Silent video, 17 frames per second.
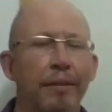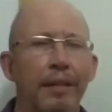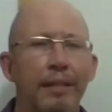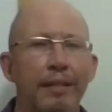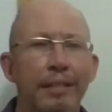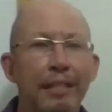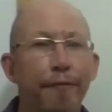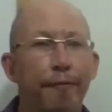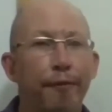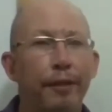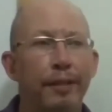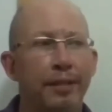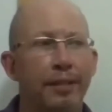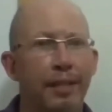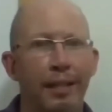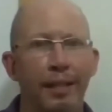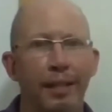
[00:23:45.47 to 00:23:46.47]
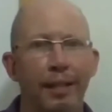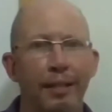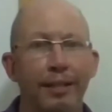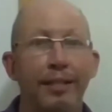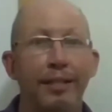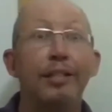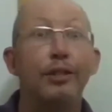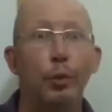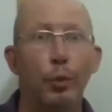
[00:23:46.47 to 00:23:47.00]
different
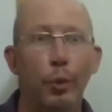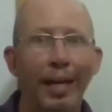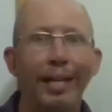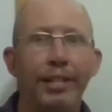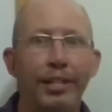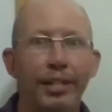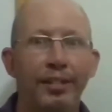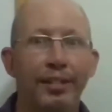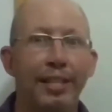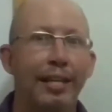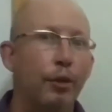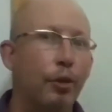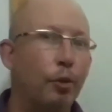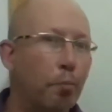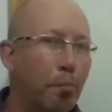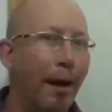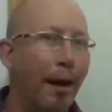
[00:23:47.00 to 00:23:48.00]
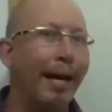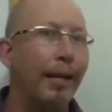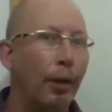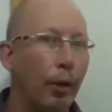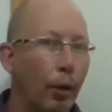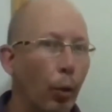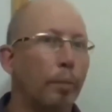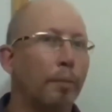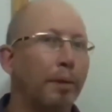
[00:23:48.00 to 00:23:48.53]
situations that you might
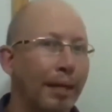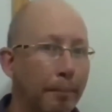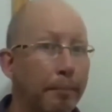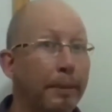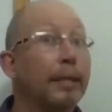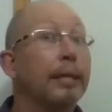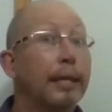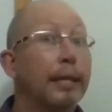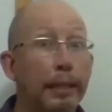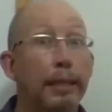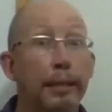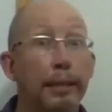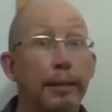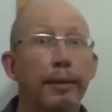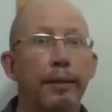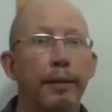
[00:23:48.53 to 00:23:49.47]
normally be in